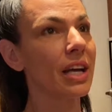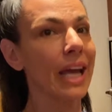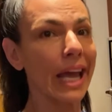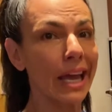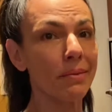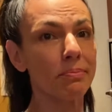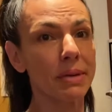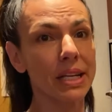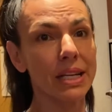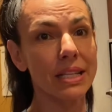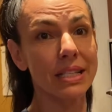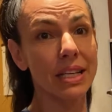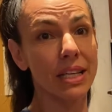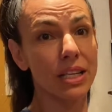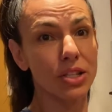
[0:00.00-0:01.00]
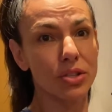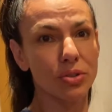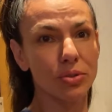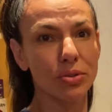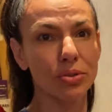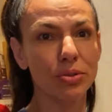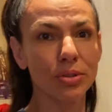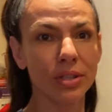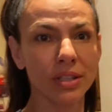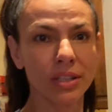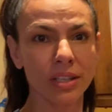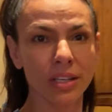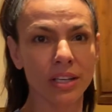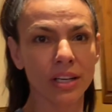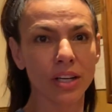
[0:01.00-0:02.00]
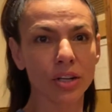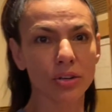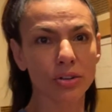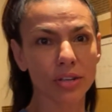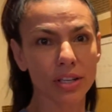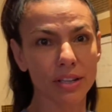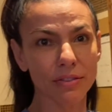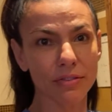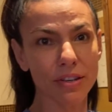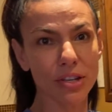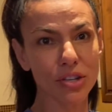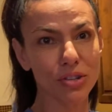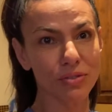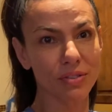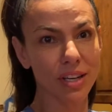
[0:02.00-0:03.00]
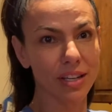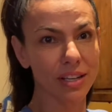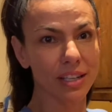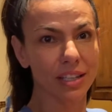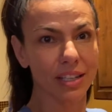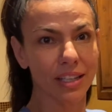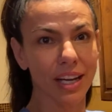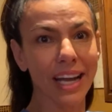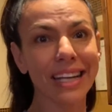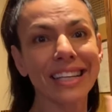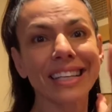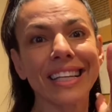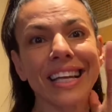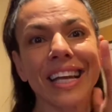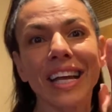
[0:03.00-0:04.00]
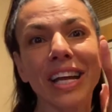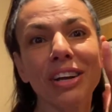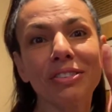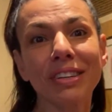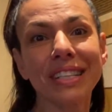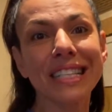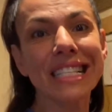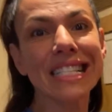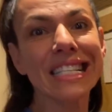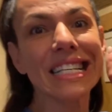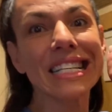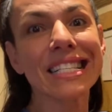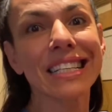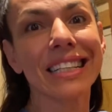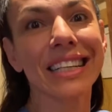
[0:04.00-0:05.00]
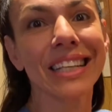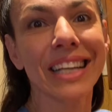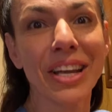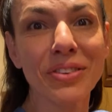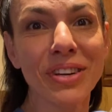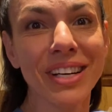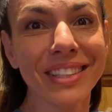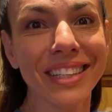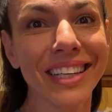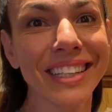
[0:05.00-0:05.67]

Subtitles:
8 minutes into cooking the fish. You ready? I can hear it sizzling. Can you hear that?